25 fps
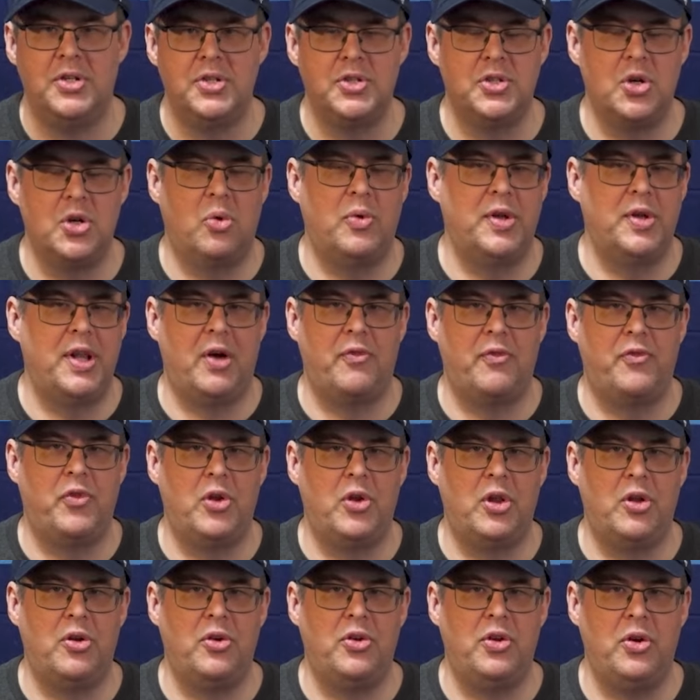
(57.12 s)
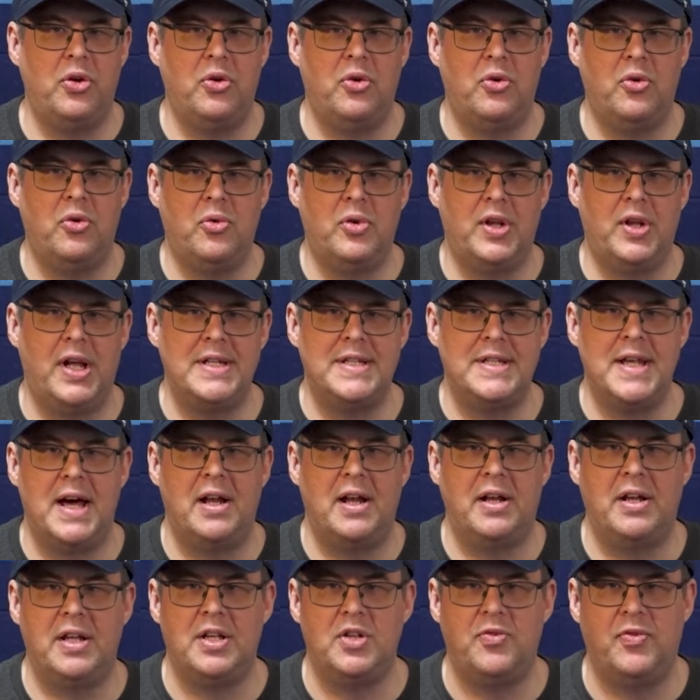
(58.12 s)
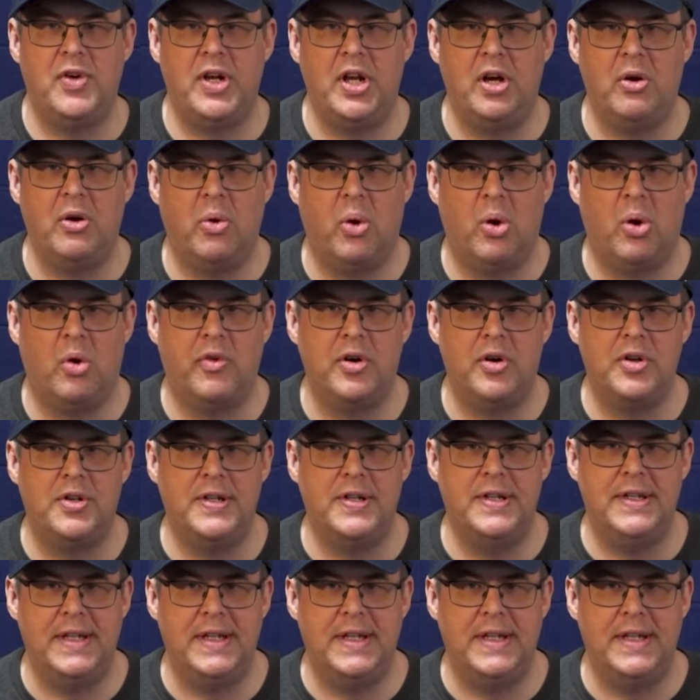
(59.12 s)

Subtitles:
So without further ado, let's hand this video over to